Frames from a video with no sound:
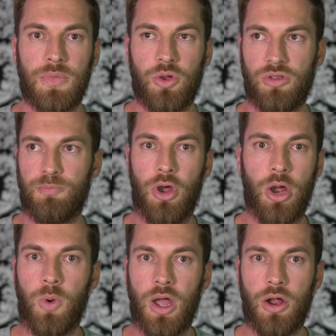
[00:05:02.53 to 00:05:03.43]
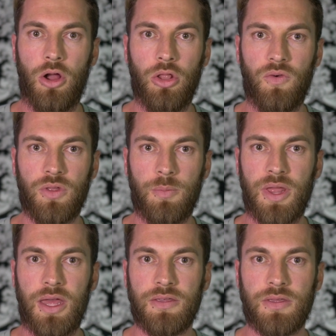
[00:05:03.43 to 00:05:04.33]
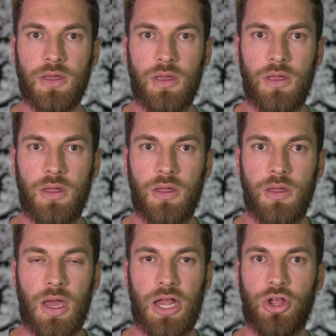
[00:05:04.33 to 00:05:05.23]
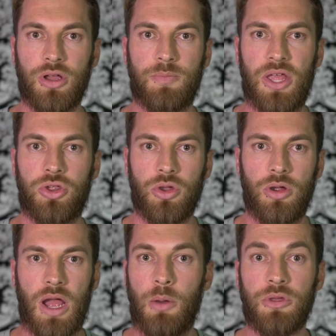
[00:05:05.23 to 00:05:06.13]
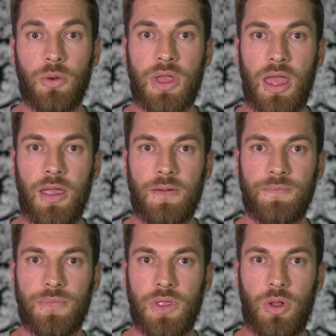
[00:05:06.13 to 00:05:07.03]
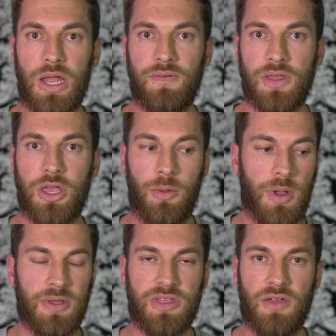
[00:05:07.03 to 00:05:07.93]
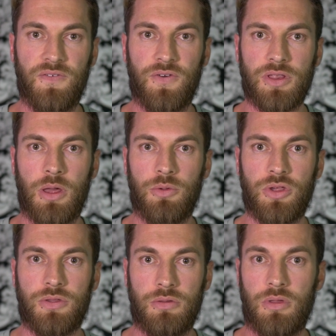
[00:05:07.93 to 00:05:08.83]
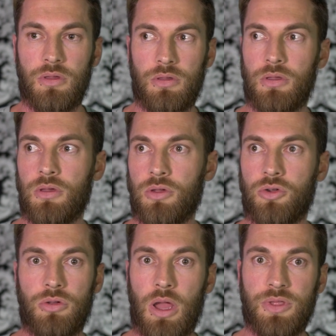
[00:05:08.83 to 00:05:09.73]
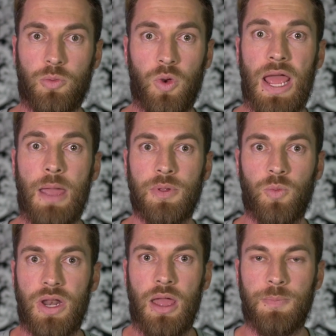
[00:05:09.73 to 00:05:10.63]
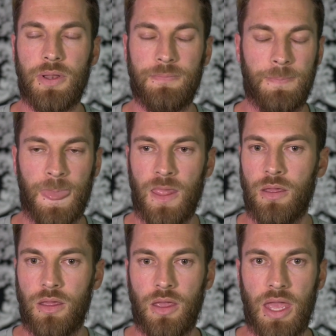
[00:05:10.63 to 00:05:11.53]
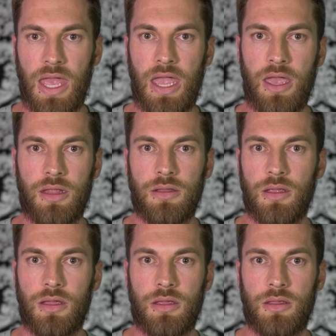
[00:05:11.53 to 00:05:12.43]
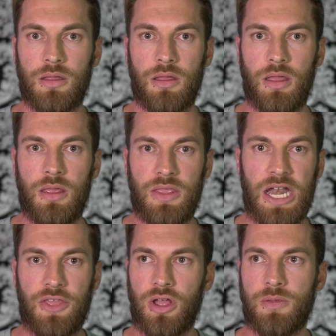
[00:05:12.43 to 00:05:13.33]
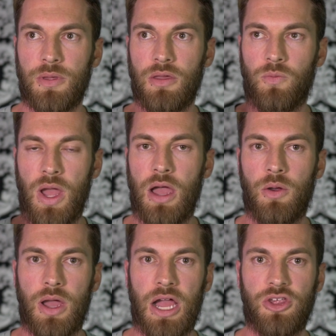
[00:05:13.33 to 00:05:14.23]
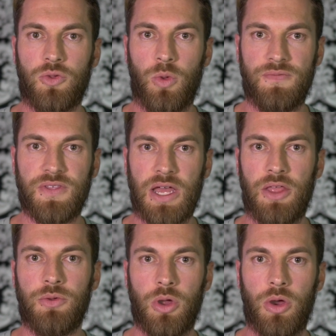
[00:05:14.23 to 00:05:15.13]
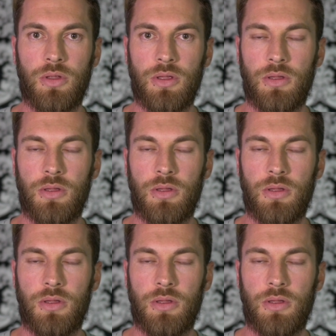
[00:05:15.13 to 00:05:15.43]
There was barbed wire all over the place. I looked, made sure I was okay. You know, I didn't care about myself at first. I was like, what happened? What happened? And then I thought to myself, wow, I just went off the side of the road.